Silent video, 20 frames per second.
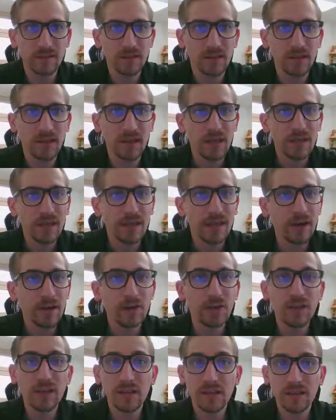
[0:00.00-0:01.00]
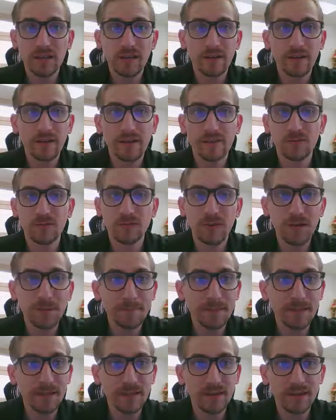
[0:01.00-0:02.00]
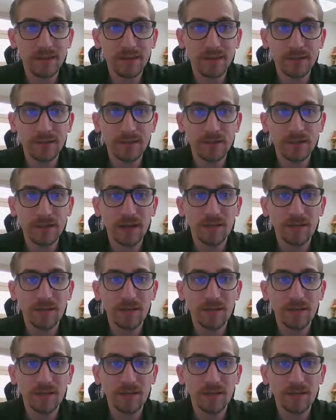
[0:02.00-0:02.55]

Now you could click on this drop down and you have